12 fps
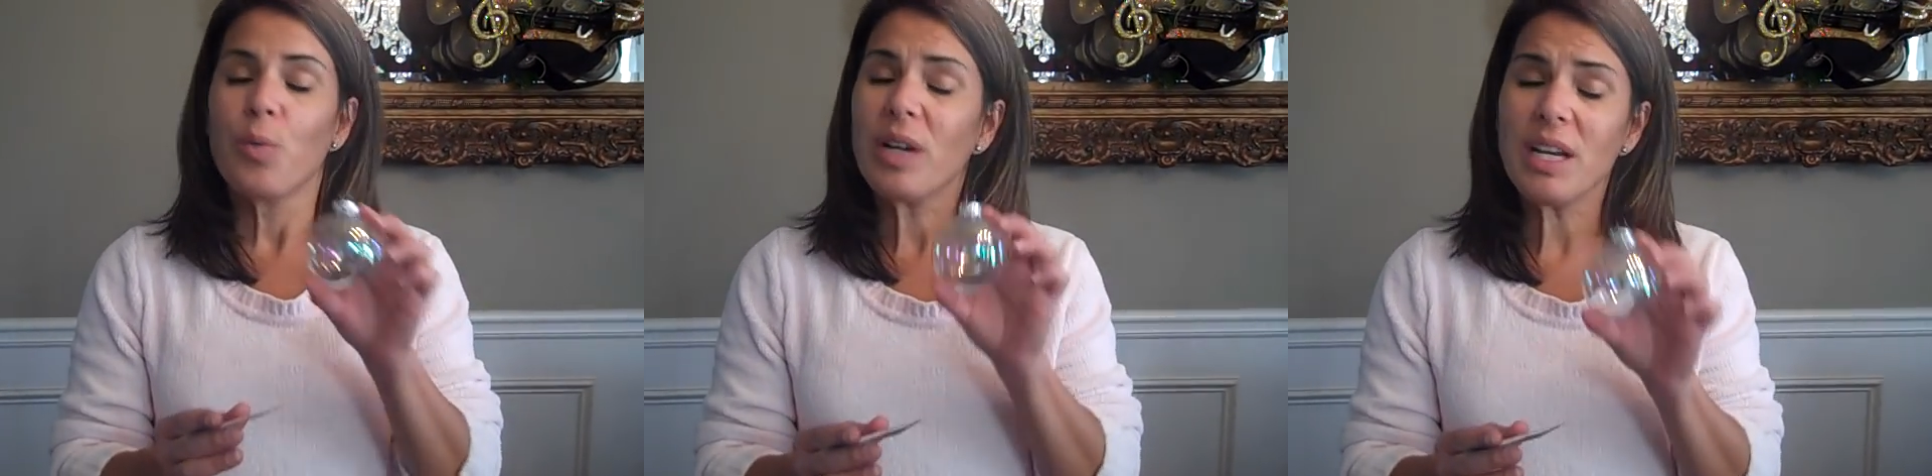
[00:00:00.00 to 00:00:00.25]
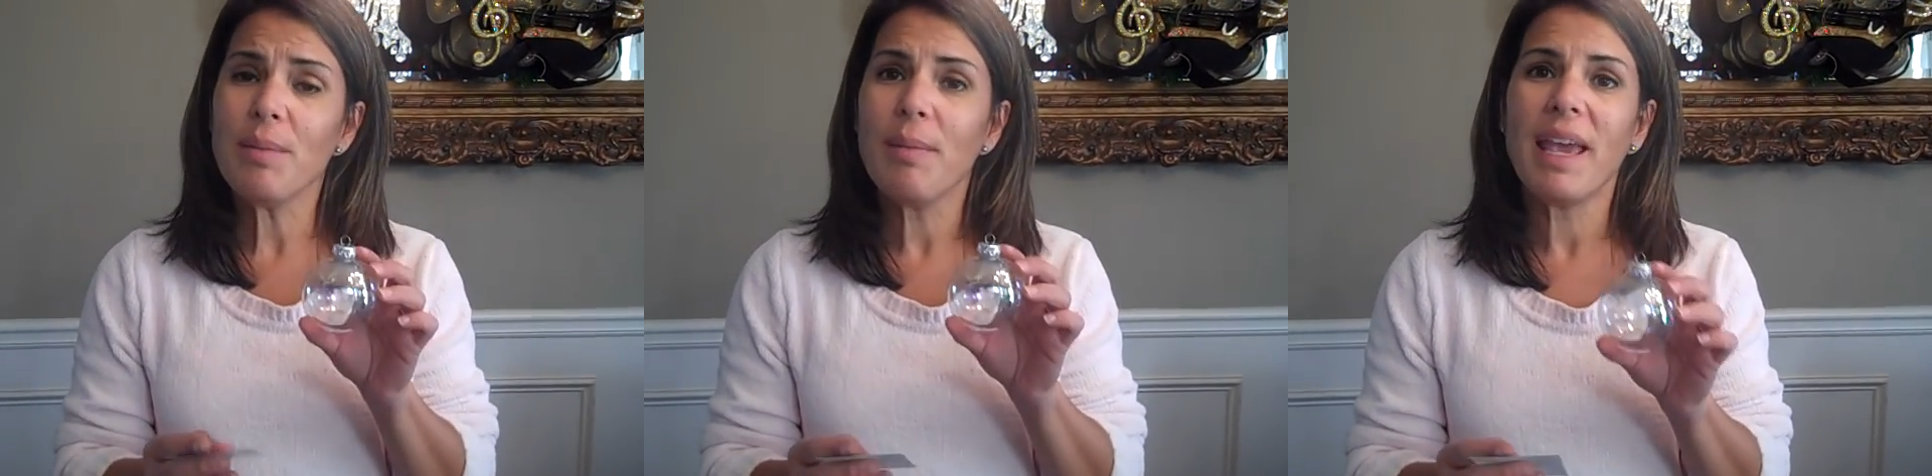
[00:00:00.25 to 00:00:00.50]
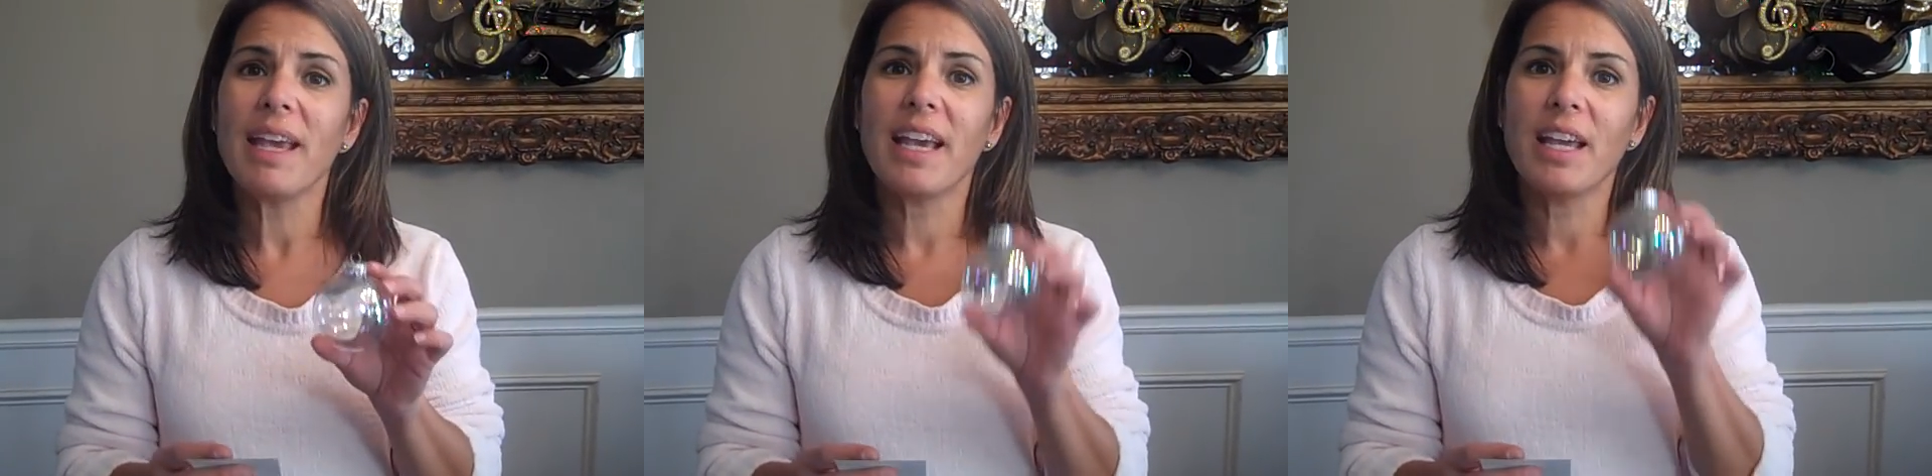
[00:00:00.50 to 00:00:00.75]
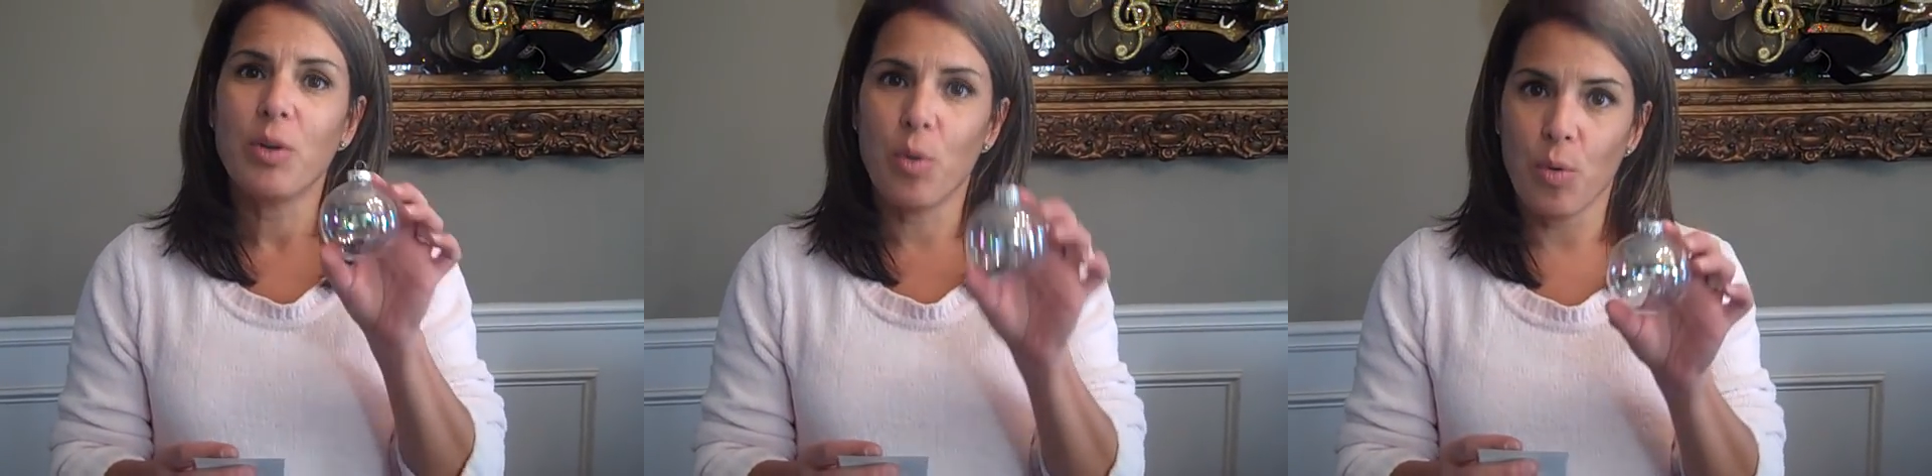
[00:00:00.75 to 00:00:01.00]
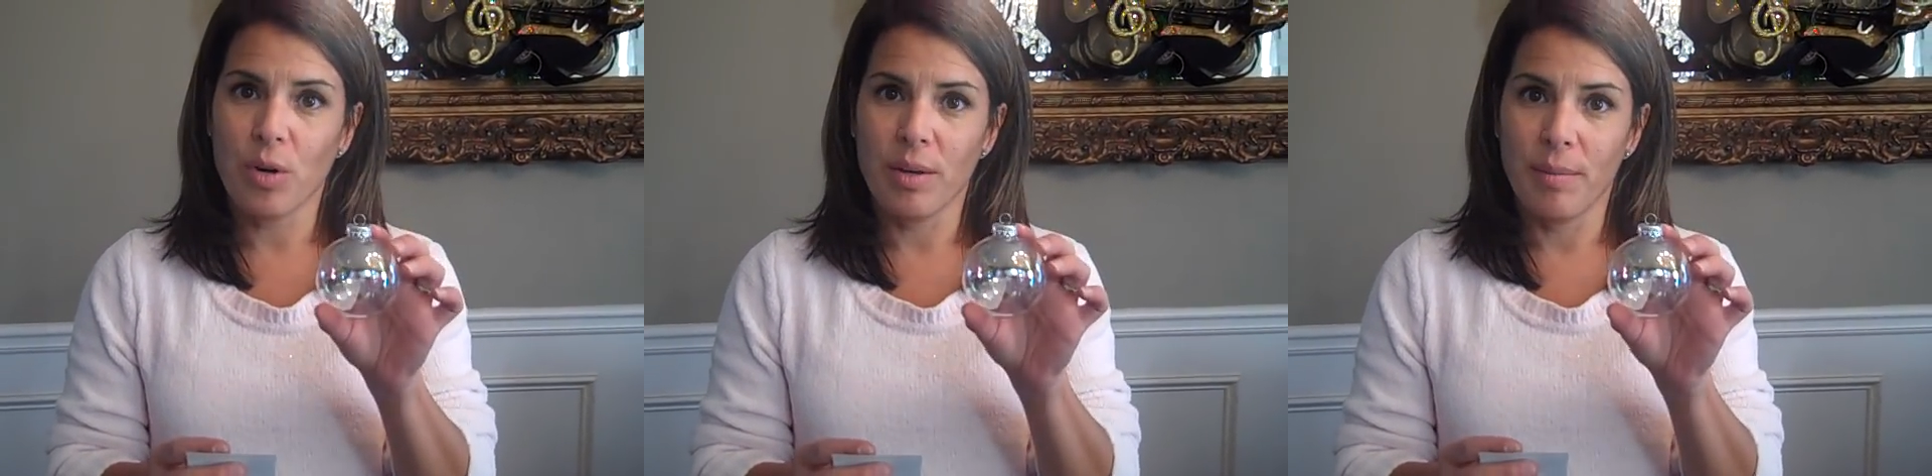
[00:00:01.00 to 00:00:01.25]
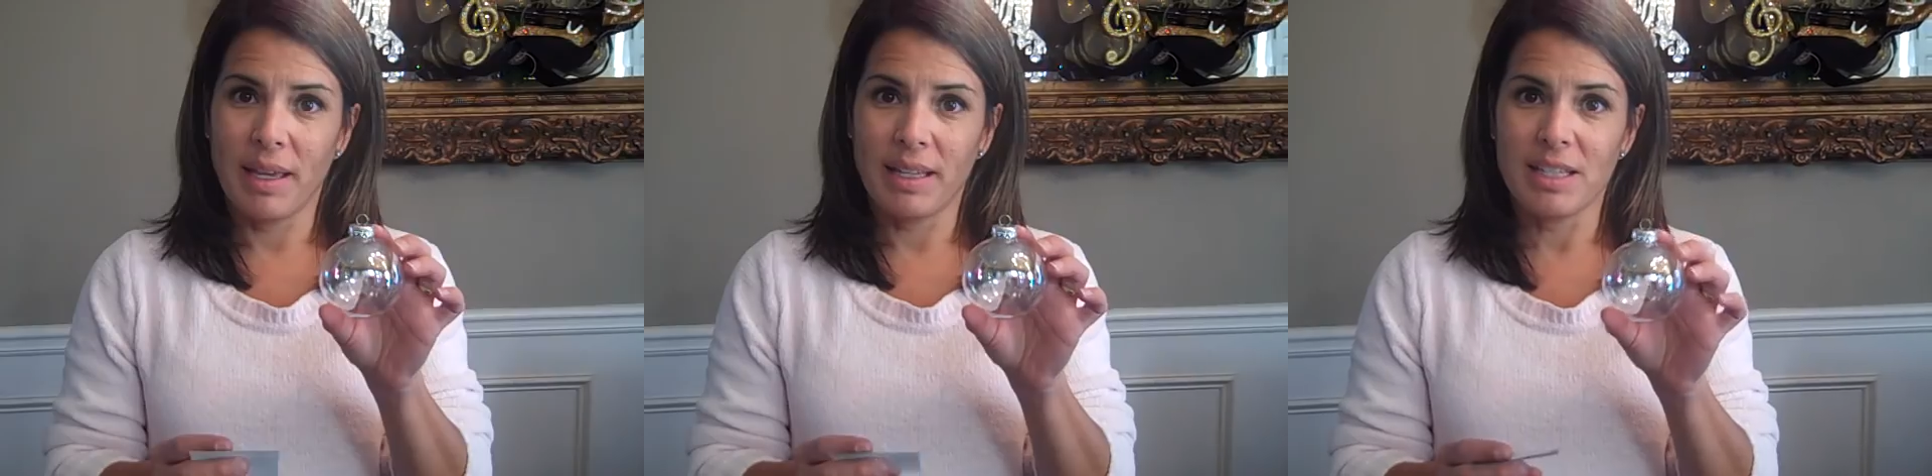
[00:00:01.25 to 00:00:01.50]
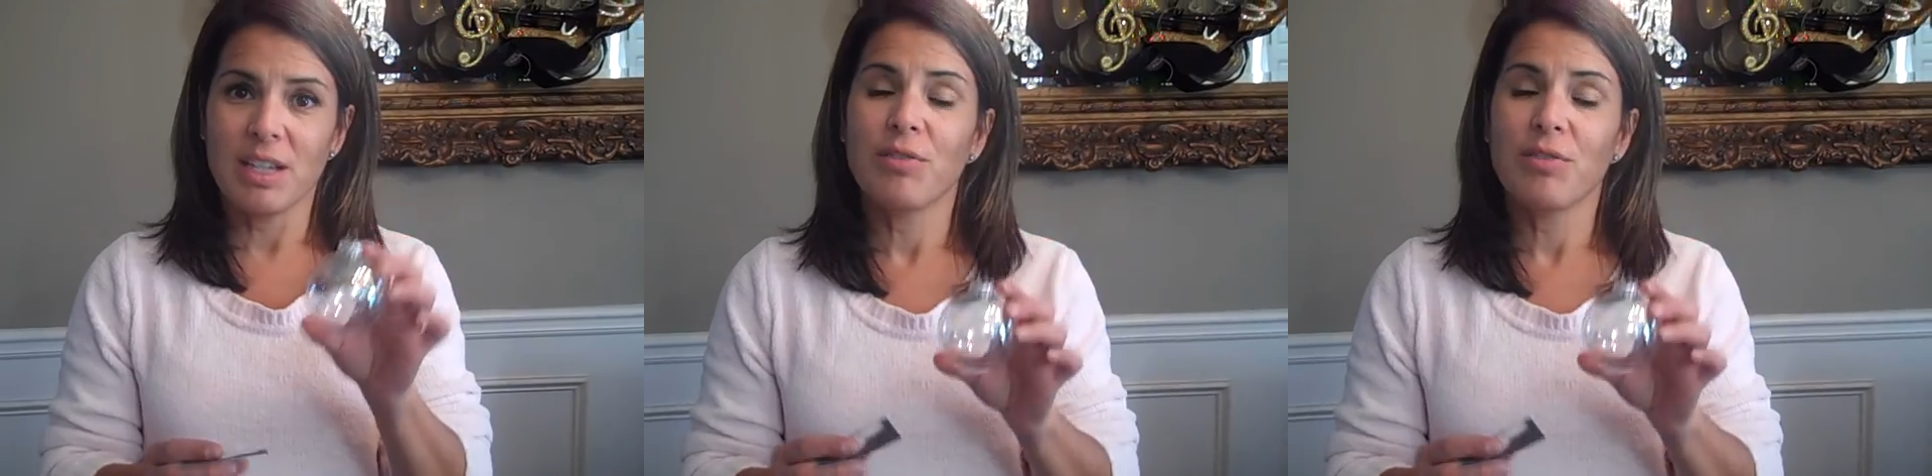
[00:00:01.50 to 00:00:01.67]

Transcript: We're going to make an ornament